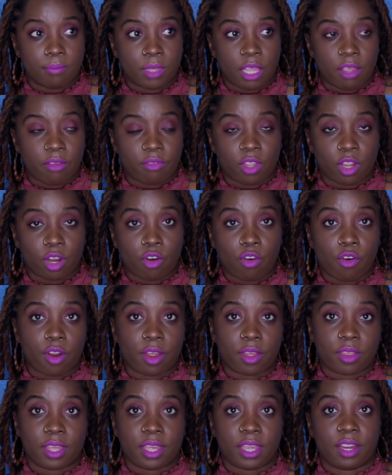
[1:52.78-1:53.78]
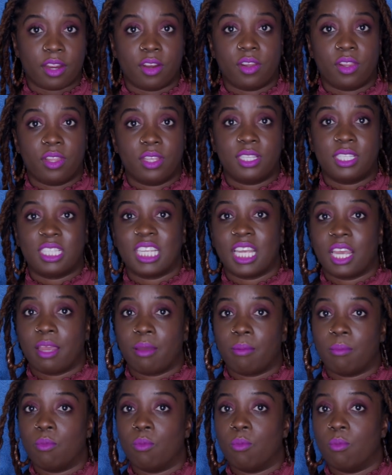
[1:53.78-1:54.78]
if they're growing the hair the
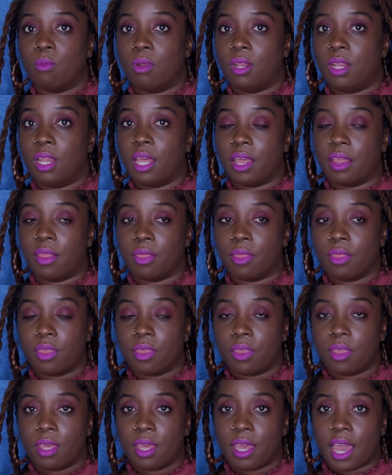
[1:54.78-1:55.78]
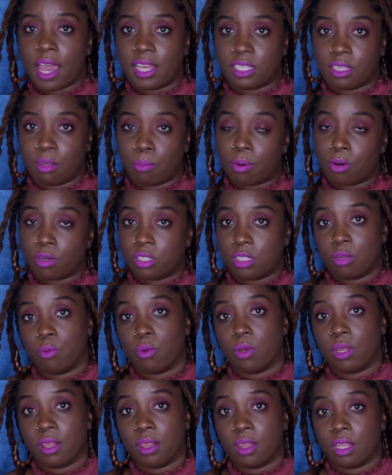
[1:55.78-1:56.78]
same length as a person
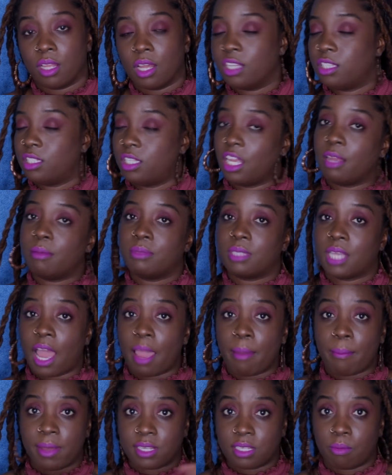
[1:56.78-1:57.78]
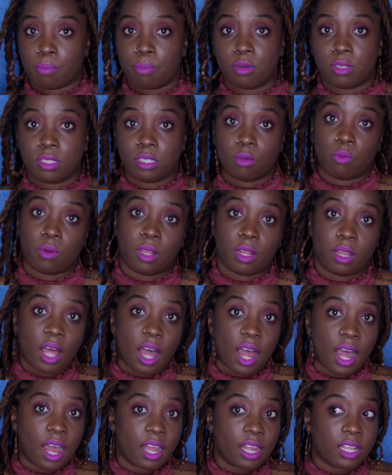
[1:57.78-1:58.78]
with a same time as a person with
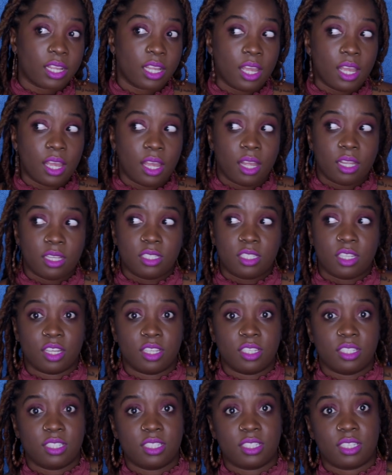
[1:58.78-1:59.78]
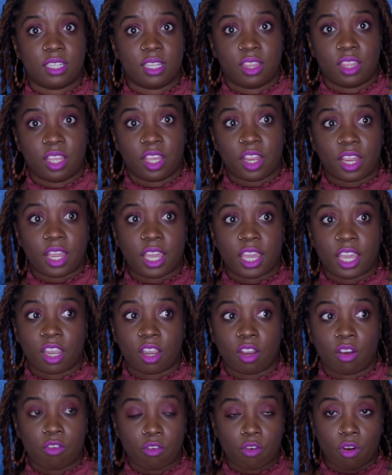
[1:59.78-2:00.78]
lock, does their
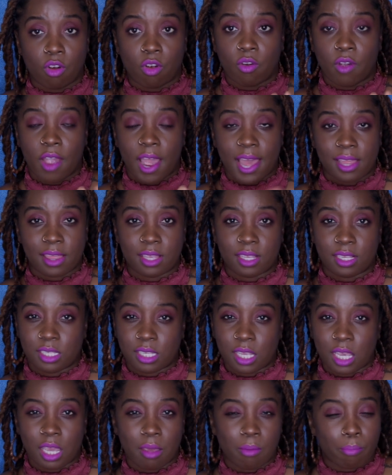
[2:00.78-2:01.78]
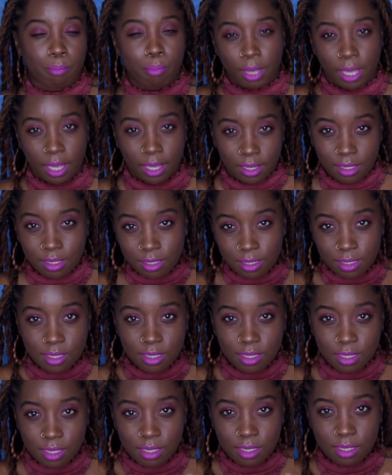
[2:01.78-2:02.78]
hair grow at the same pace?